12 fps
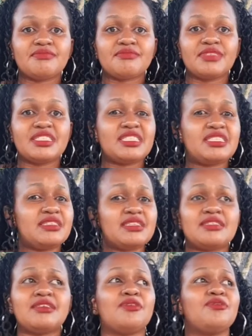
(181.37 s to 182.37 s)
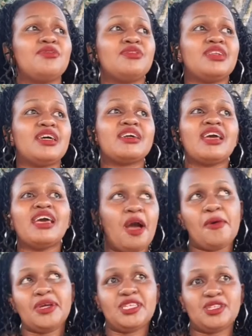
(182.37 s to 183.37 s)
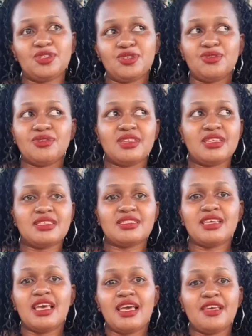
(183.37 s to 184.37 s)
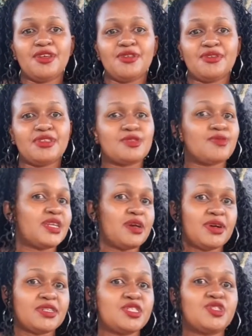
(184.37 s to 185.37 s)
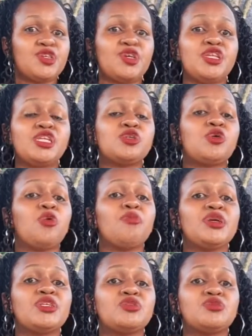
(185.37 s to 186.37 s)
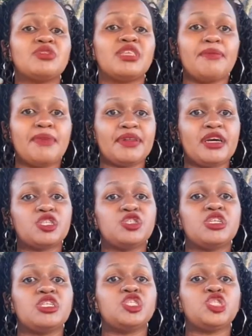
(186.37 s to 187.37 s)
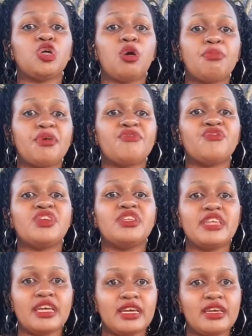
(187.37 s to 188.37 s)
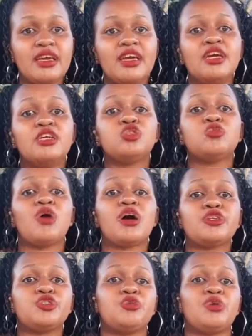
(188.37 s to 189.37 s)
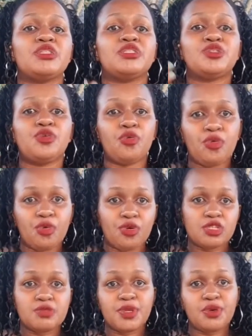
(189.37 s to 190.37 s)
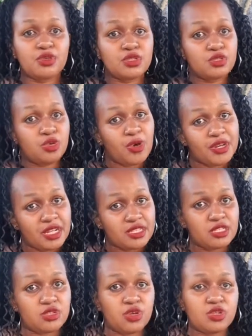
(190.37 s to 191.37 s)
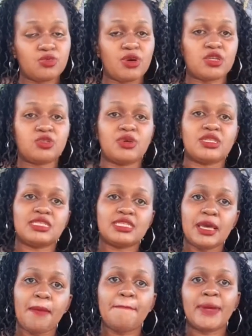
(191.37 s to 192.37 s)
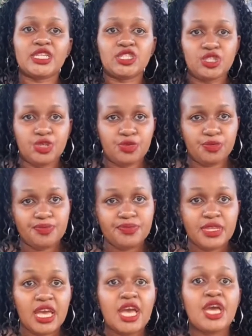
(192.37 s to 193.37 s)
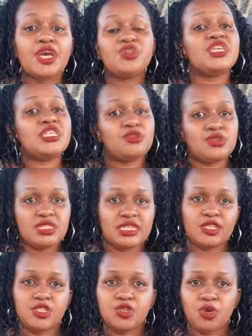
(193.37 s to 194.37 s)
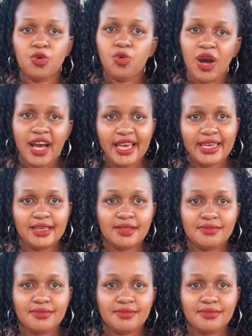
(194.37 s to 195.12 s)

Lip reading: it's just a goal, like, I wanted to do this, this is what I wanted. So you need to commit to them and actually show up every day to work towards your goals, because no one else is going to work towards them but you. You need to state your why.